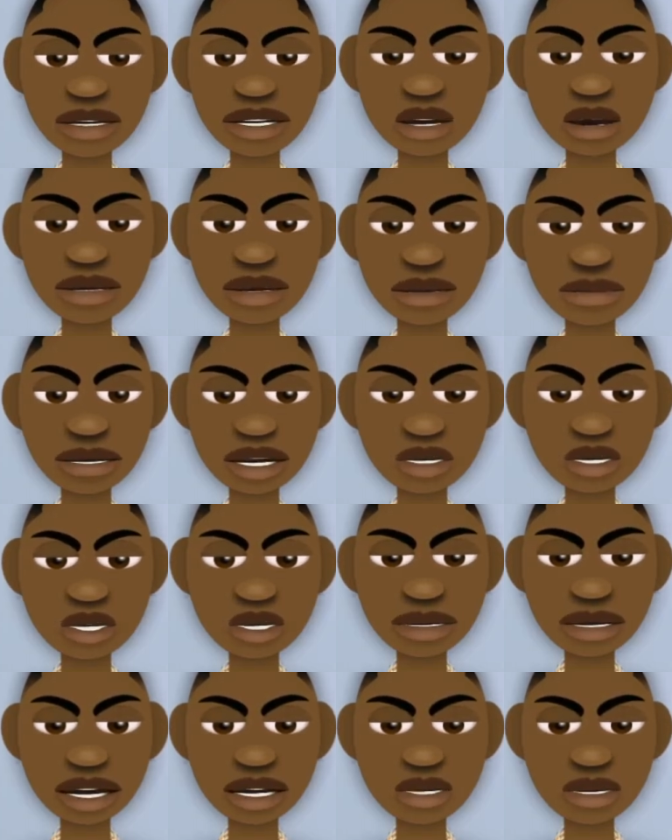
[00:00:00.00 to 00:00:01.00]
So The
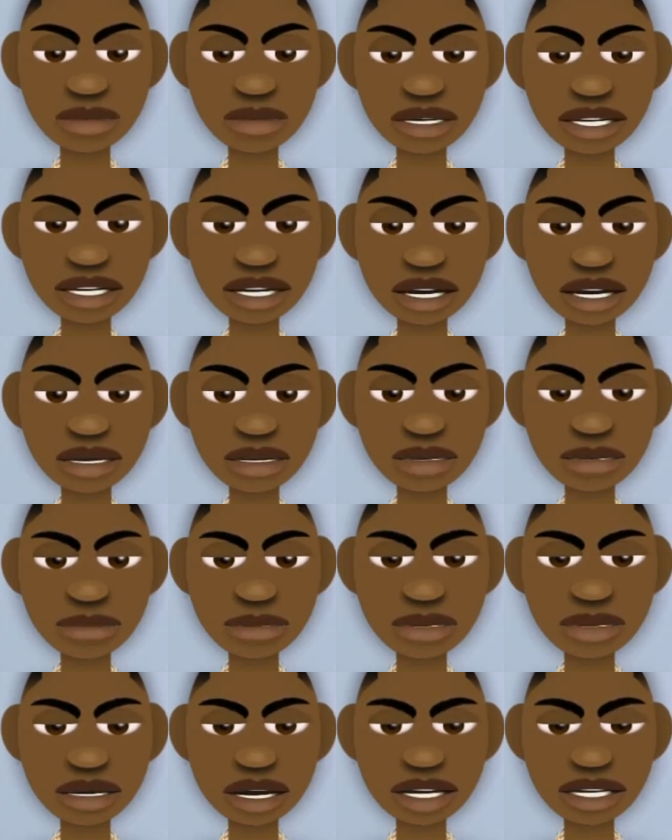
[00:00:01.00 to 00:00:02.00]
Destruction of
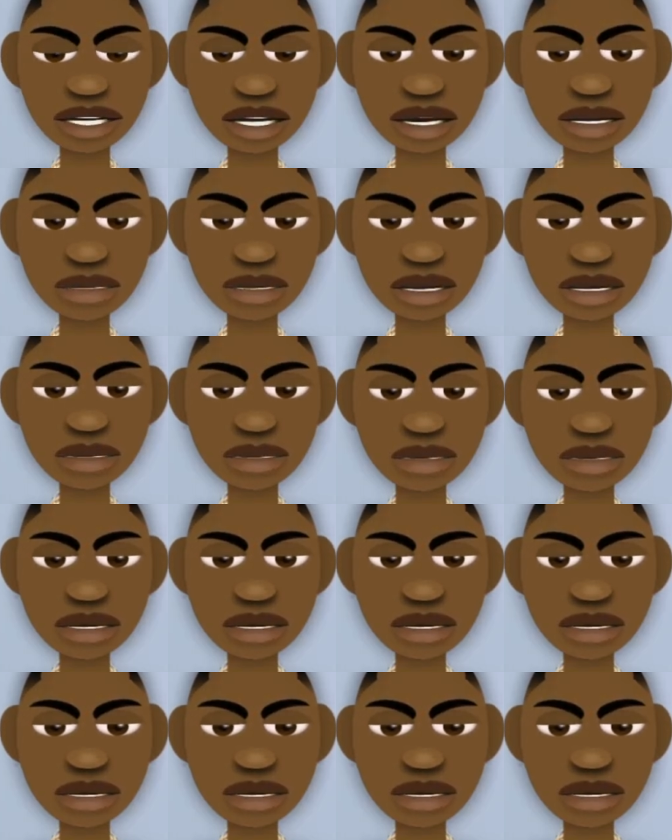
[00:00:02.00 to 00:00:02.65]
Self, that's simple.